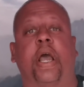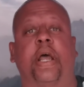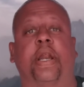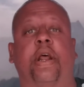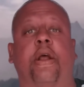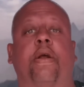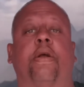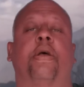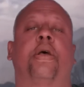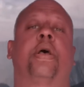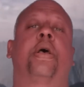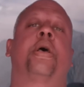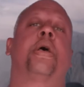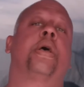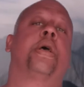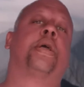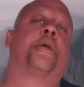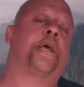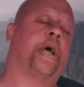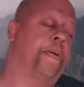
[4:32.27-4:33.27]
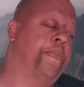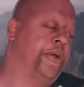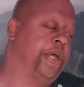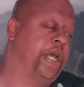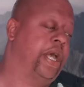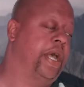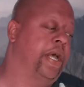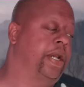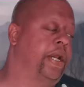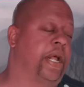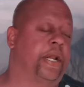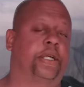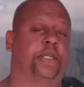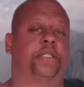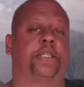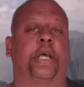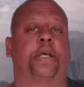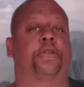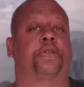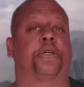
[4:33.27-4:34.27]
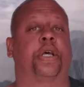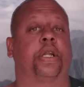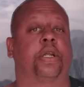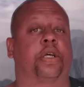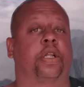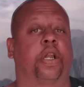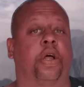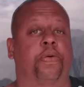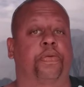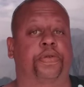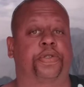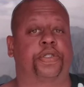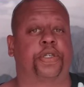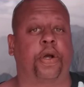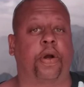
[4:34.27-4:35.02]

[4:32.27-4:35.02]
And they're coming in, and these things are getting close.